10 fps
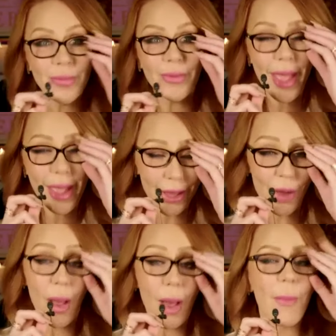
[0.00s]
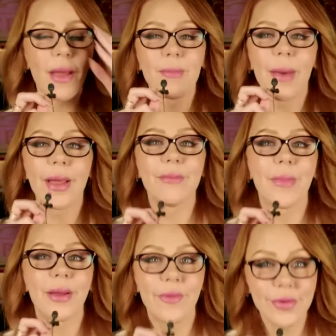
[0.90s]
Thank you. My my
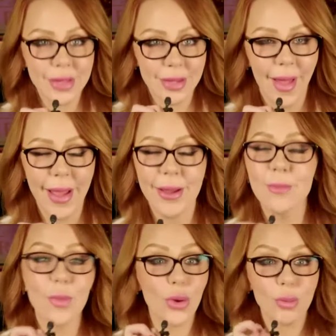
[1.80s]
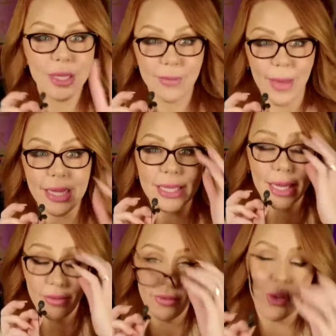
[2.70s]
my first client who was amazing
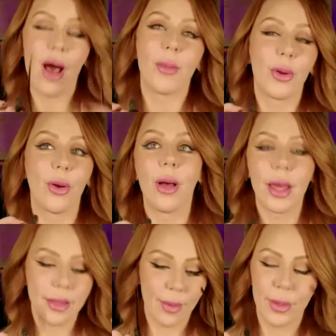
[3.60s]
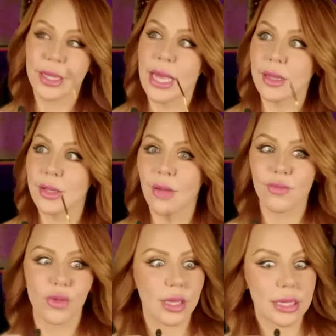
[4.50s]
and phenomenal. I think I'm going to take these off
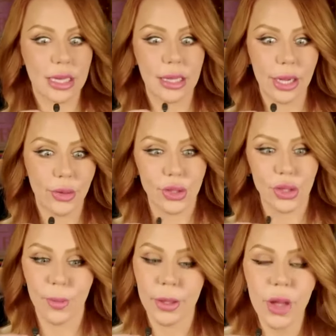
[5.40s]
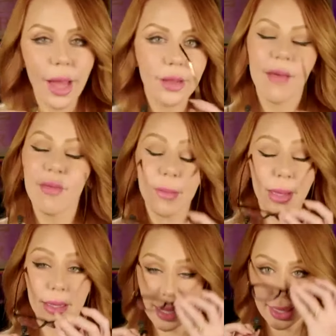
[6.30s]
just because the glare is too much. I love them
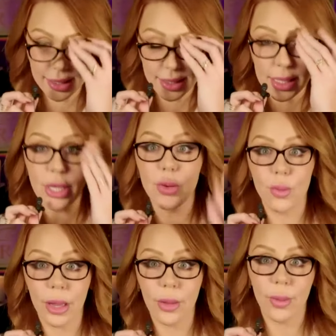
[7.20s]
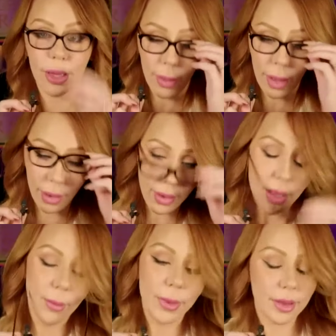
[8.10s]
because I can see you really really well,
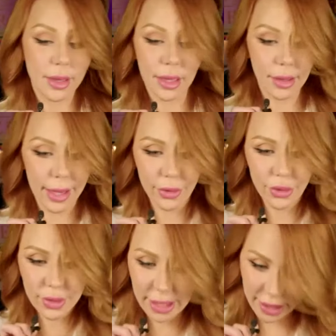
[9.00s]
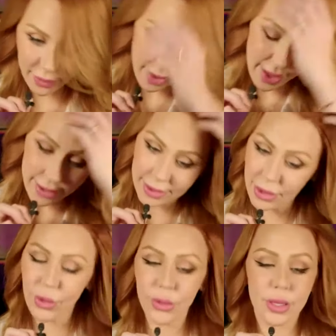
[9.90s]
but then the glare just gets in my eyes and
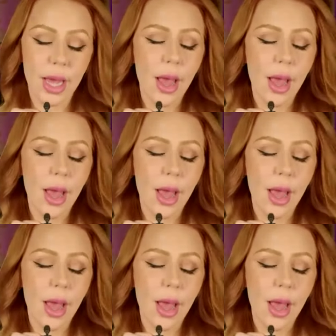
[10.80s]
it hurts.